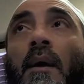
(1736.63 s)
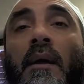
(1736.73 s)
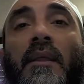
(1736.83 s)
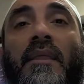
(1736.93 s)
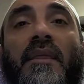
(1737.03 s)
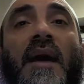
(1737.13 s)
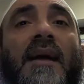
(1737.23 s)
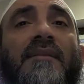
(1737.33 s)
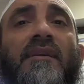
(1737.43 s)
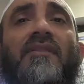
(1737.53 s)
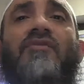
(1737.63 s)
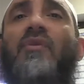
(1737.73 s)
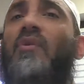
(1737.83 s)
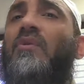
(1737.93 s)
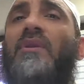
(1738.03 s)
That is
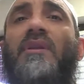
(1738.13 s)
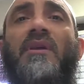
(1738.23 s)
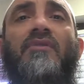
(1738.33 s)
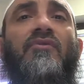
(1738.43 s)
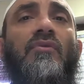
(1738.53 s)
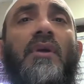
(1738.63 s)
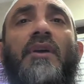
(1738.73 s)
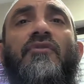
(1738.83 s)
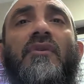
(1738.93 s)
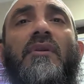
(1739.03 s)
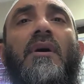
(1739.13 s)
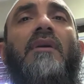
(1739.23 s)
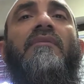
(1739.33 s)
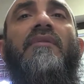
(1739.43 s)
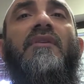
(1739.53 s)
only the duration
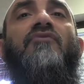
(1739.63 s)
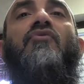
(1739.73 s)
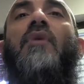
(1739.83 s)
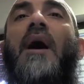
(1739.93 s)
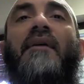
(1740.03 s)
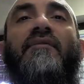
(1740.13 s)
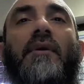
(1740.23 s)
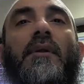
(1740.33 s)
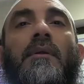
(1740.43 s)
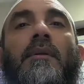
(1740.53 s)
of the travel.